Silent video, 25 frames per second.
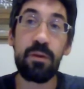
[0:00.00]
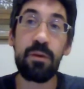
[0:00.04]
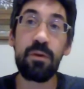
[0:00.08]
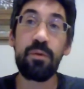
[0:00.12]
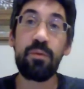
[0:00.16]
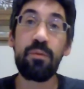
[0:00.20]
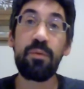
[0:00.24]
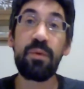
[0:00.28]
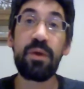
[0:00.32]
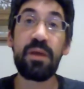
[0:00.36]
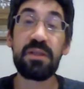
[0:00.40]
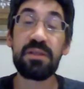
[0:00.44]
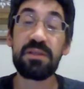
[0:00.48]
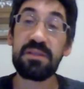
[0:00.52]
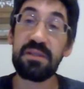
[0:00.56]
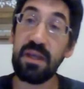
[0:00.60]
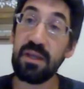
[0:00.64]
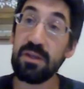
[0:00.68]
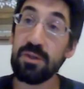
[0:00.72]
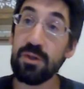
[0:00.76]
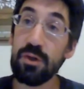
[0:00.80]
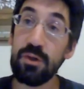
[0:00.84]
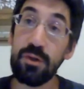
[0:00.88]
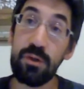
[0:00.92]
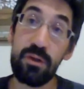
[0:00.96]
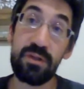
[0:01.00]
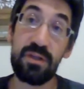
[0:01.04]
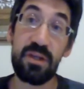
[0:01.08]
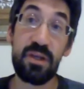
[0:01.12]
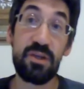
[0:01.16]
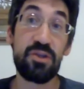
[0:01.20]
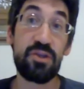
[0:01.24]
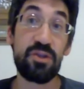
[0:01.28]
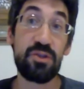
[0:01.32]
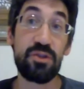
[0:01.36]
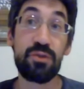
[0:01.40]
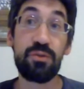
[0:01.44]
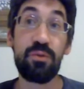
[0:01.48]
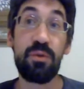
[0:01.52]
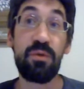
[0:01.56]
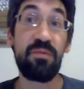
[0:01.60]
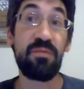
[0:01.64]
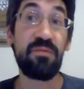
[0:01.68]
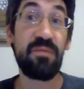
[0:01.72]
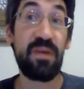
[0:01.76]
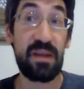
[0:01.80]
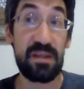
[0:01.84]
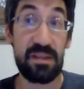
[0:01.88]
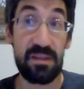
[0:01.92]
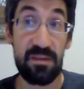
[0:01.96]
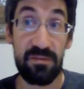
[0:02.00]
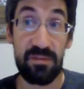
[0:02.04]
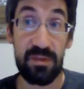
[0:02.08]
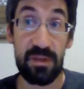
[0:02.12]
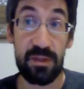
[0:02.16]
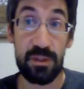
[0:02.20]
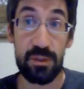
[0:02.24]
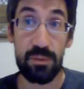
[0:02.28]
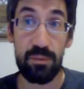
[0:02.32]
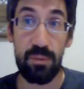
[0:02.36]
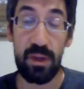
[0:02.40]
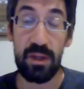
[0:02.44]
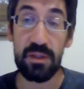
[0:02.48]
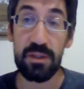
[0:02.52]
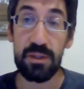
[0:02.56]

we instead turn our attention to effectiveness, right?